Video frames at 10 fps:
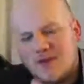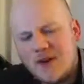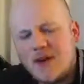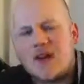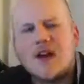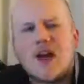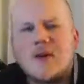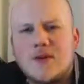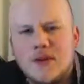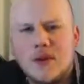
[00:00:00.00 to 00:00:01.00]
It's very
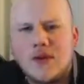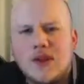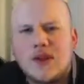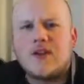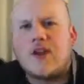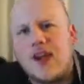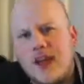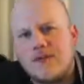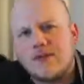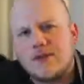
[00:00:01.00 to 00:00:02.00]
ergonomic when you're holding it in your
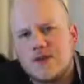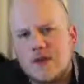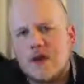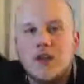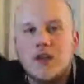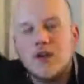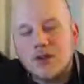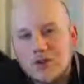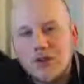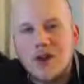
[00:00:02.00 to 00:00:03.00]
hand, for sure. You know,
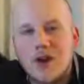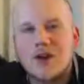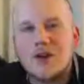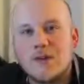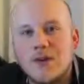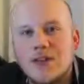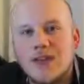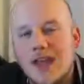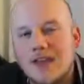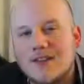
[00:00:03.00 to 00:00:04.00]
it's really hard to put the
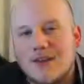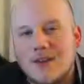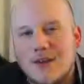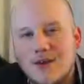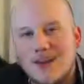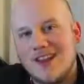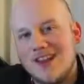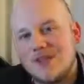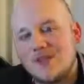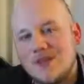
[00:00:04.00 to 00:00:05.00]
Galaxy Note in
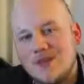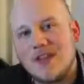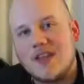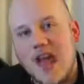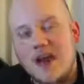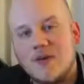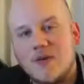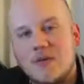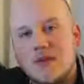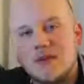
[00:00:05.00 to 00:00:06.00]
a specific
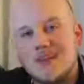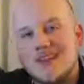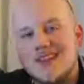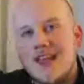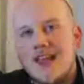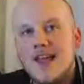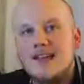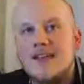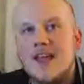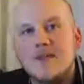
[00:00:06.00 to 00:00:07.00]
category because it's
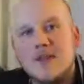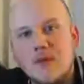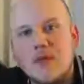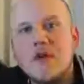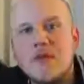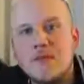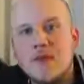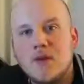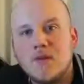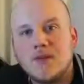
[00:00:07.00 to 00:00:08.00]
it's kind of somewhere in the
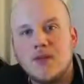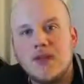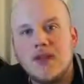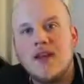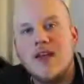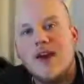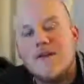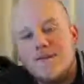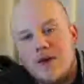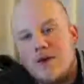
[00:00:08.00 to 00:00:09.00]
middle between a
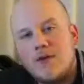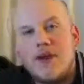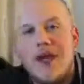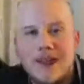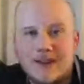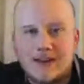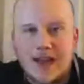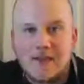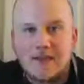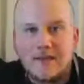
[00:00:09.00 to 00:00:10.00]
phone and a
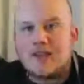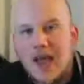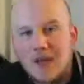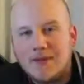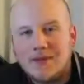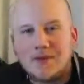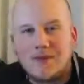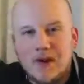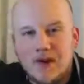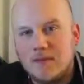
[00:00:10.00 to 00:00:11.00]
tablet. Tablets are
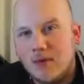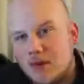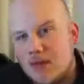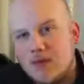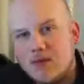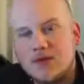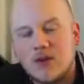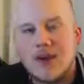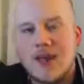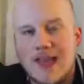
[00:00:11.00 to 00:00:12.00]
very bulky when you
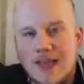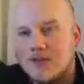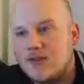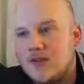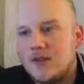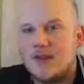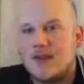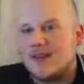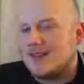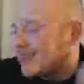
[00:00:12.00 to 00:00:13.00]
try to handle them, and,
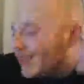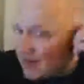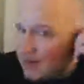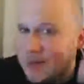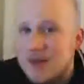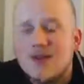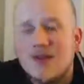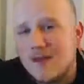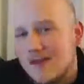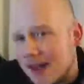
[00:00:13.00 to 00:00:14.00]
and God forbid you
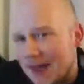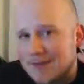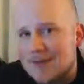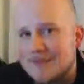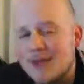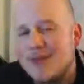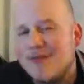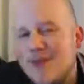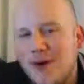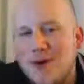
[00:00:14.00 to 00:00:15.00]
ever have to make a
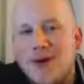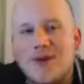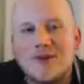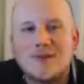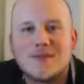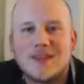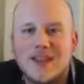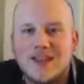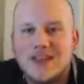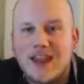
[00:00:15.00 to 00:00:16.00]
phone call with something
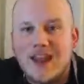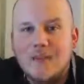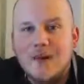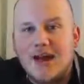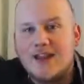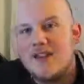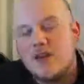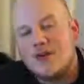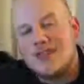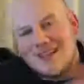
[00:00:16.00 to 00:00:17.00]
like that. But you
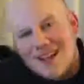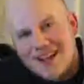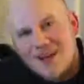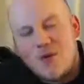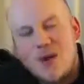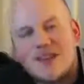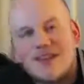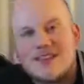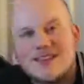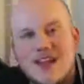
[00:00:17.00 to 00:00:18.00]
know, it's not
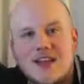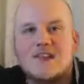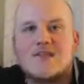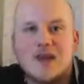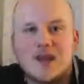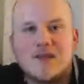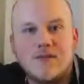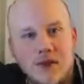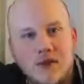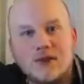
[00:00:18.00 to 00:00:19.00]
quite the size of a regular phone.